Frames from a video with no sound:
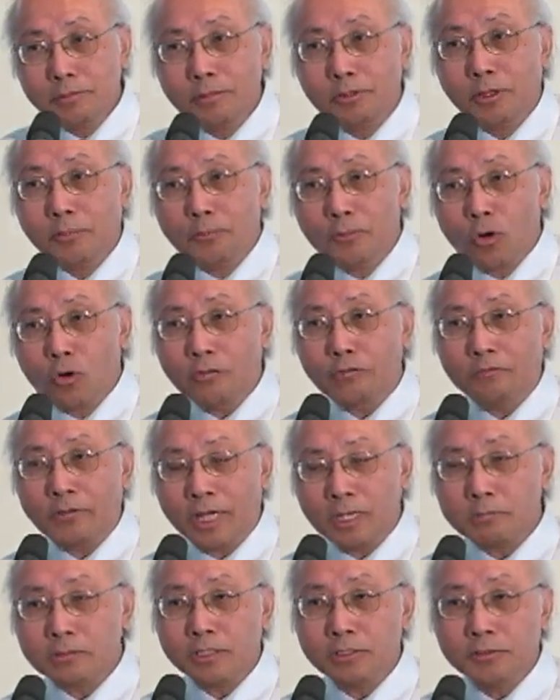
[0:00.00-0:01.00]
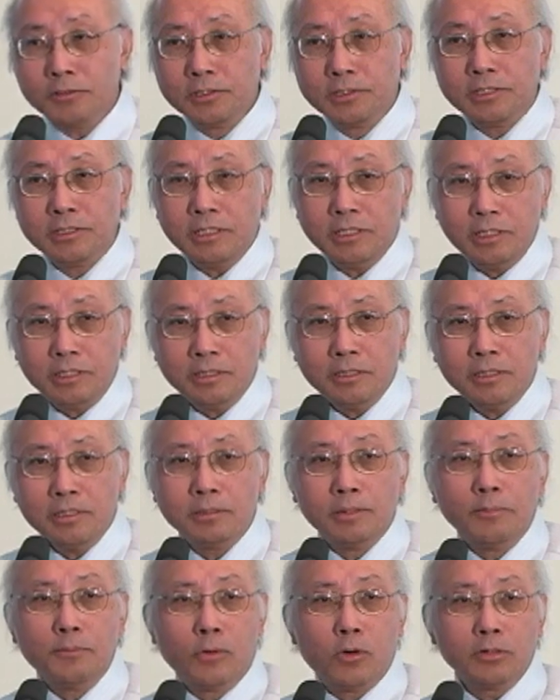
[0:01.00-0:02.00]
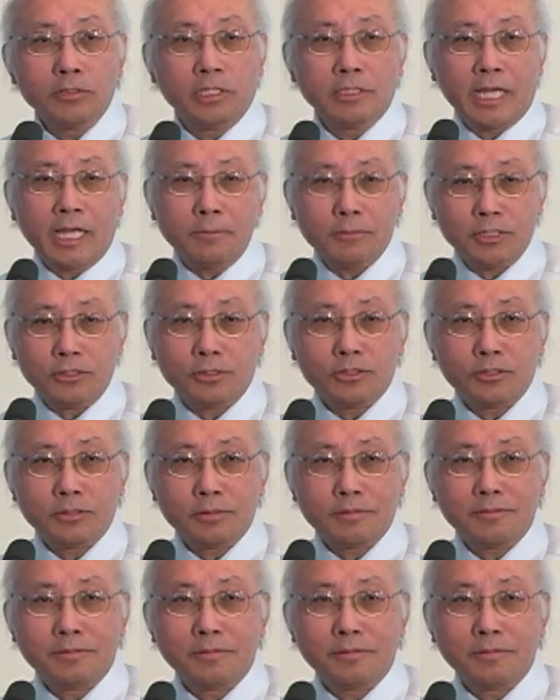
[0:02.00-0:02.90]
The more fragment you see, the more the damage,